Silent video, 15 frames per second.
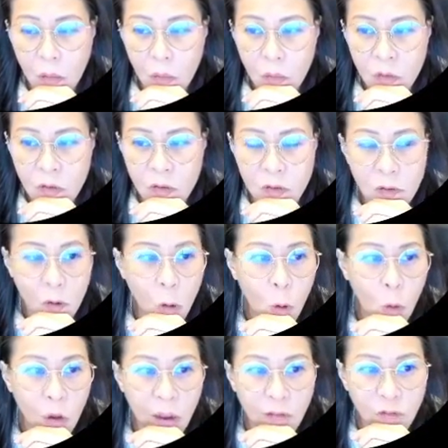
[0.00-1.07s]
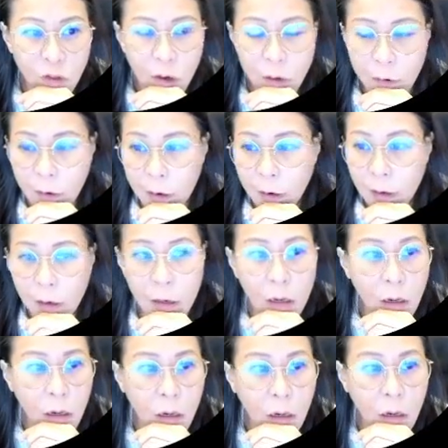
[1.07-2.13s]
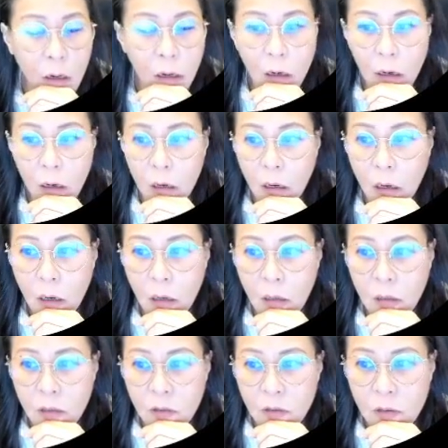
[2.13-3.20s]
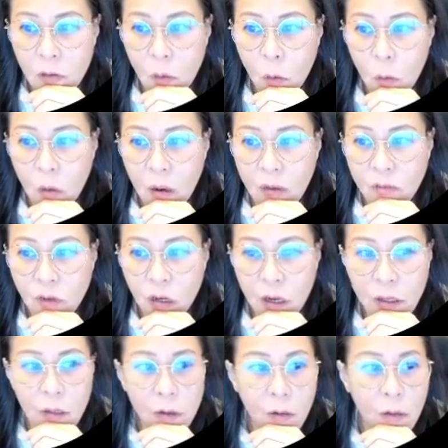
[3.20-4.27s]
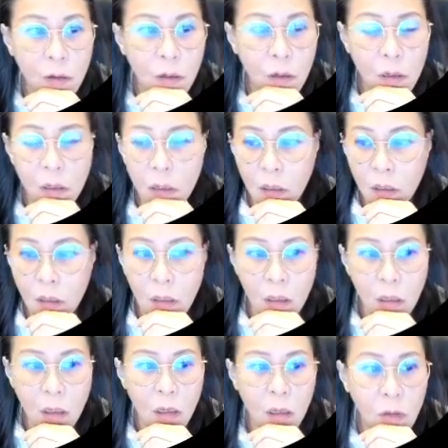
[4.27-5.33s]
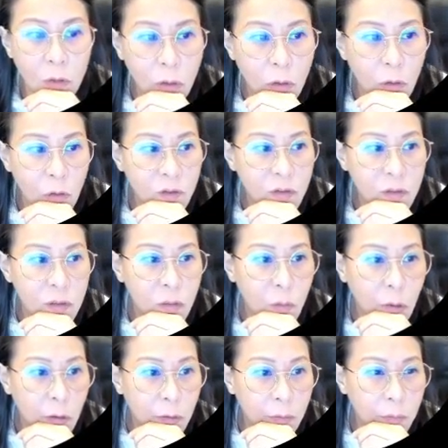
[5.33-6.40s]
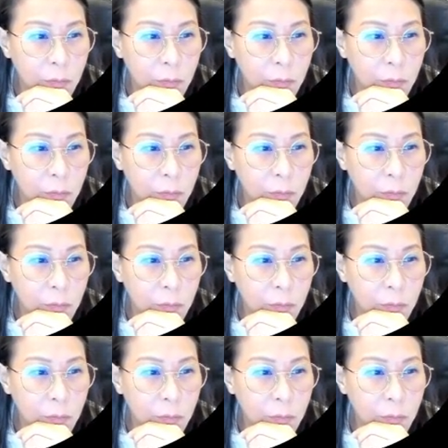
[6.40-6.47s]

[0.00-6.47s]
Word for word: this is a whole life chart, right? This is a whole life chart here. Ah, you cannot see. Wait.